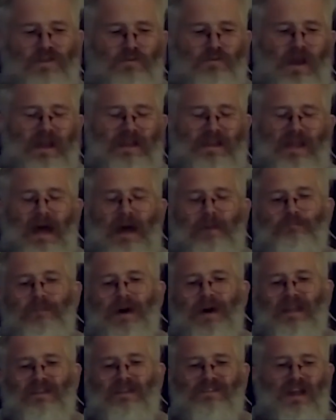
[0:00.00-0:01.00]
you're right. And
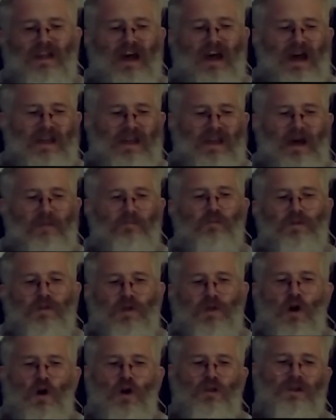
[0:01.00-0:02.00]
that might tie up with
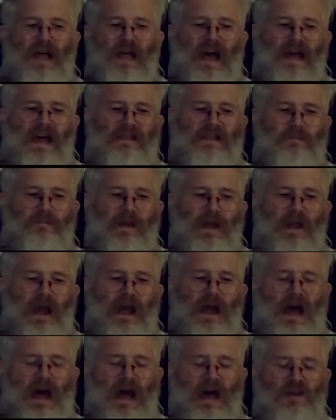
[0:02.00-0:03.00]
the whole Latin
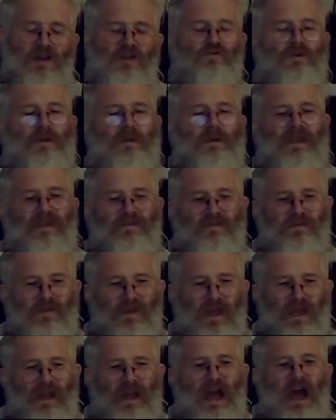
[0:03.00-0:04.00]
America, Caribbean
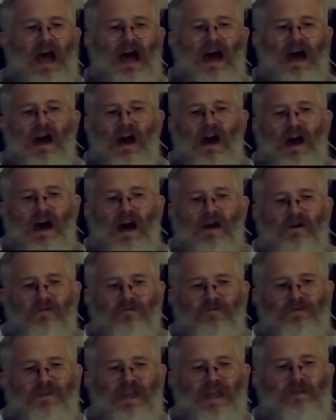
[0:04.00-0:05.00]
thing.
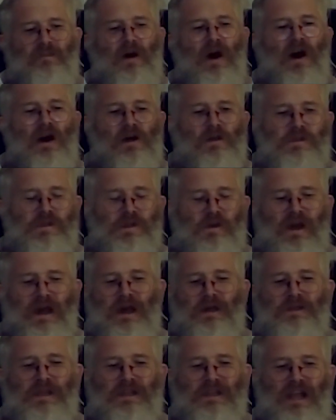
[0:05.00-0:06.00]
FEMA also
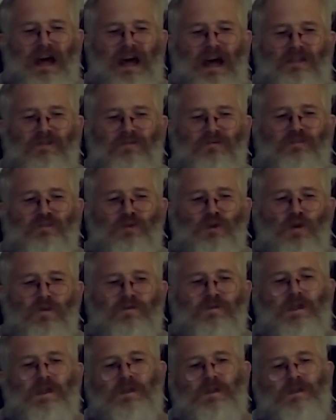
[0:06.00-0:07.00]
has a lot of
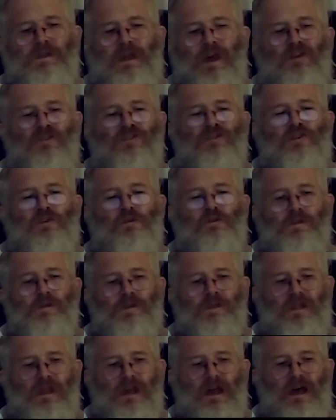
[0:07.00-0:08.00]
booths that sell
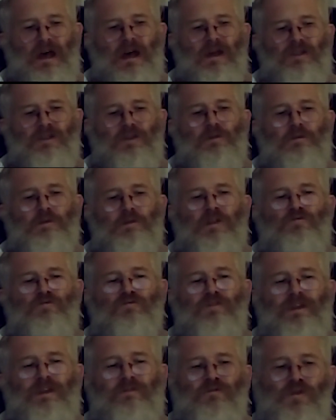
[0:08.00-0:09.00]
used and
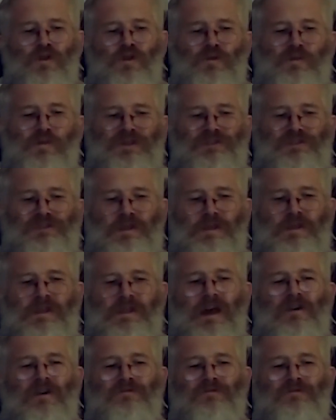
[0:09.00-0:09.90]
refurbished stuff.